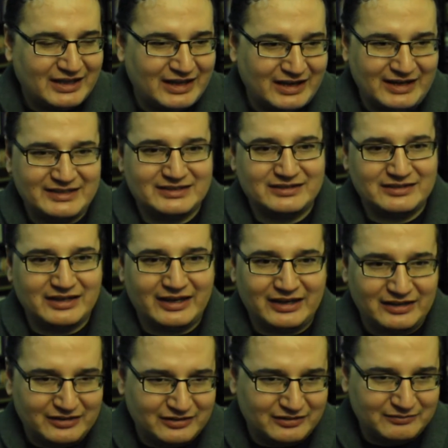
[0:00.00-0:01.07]
and
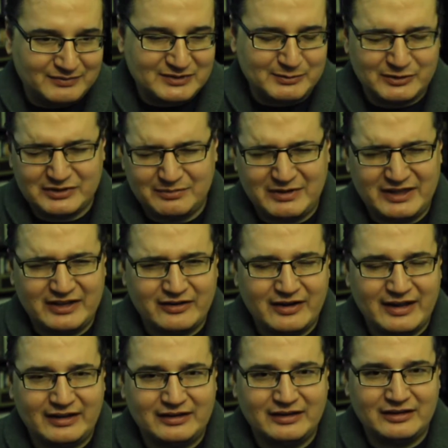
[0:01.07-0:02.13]
I'm supposed to be there
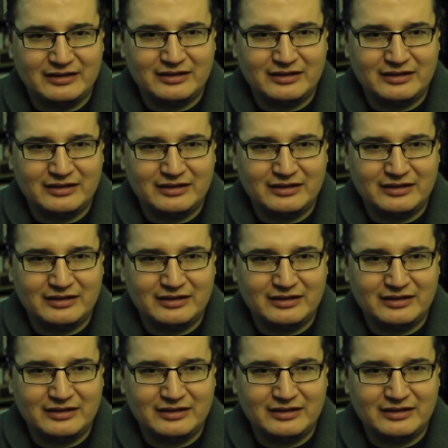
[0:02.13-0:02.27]
at,